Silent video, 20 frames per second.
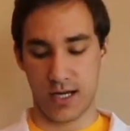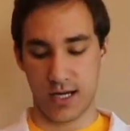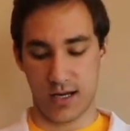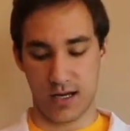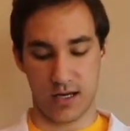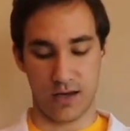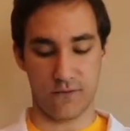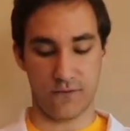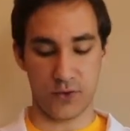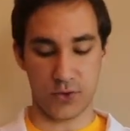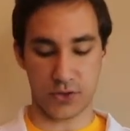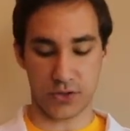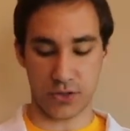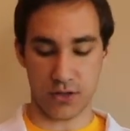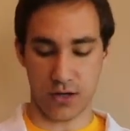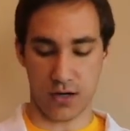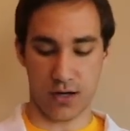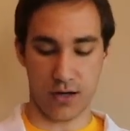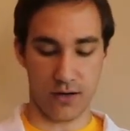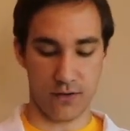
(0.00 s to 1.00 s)
And if you
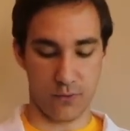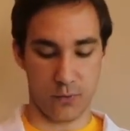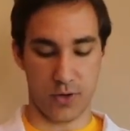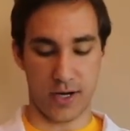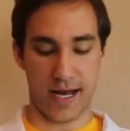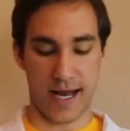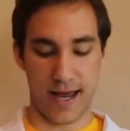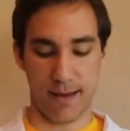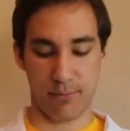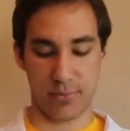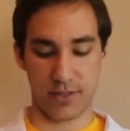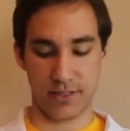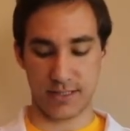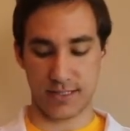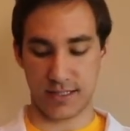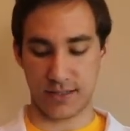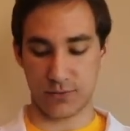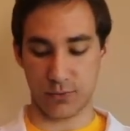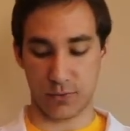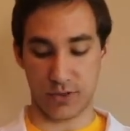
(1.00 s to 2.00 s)
saw, what happens
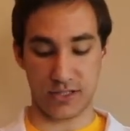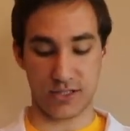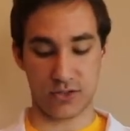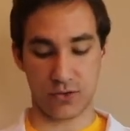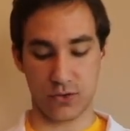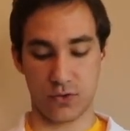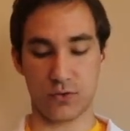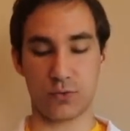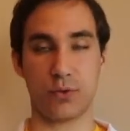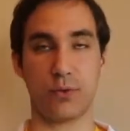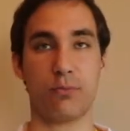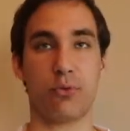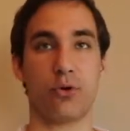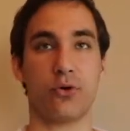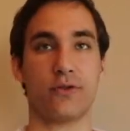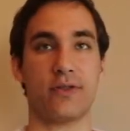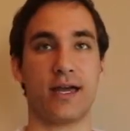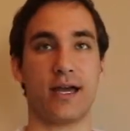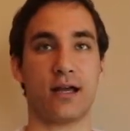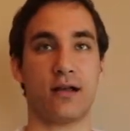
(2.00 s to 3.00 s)
is as soon as we
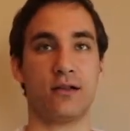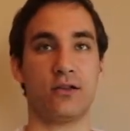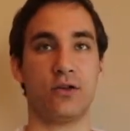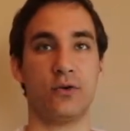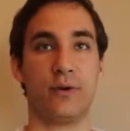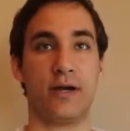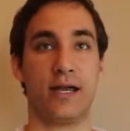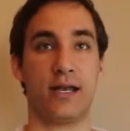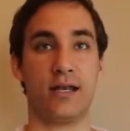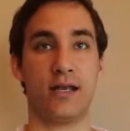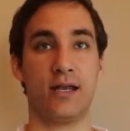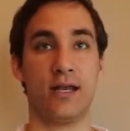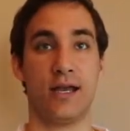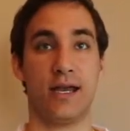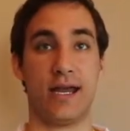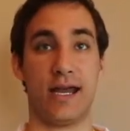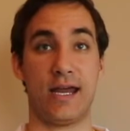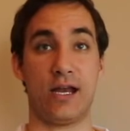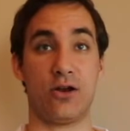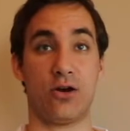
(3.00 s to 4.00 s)
poured that glue in,
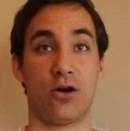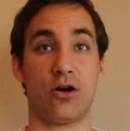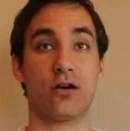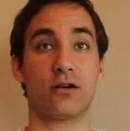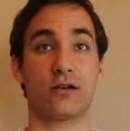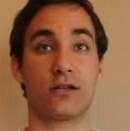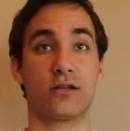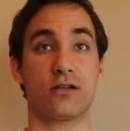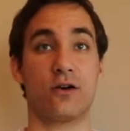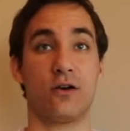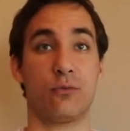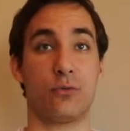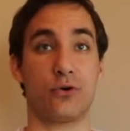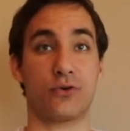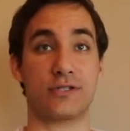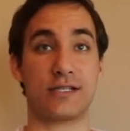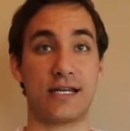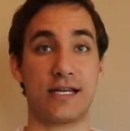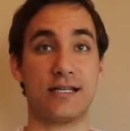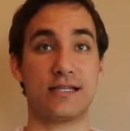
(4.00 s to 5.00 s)
it hardened
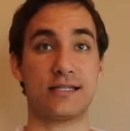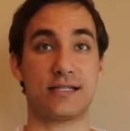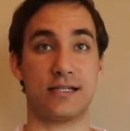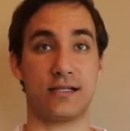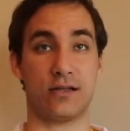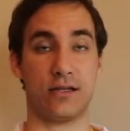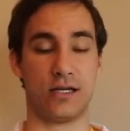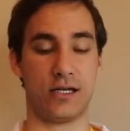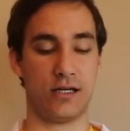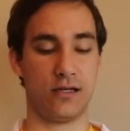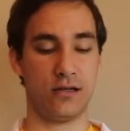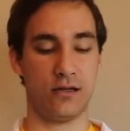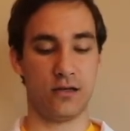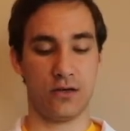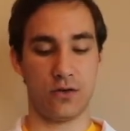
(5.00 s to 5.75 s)
almost instantly,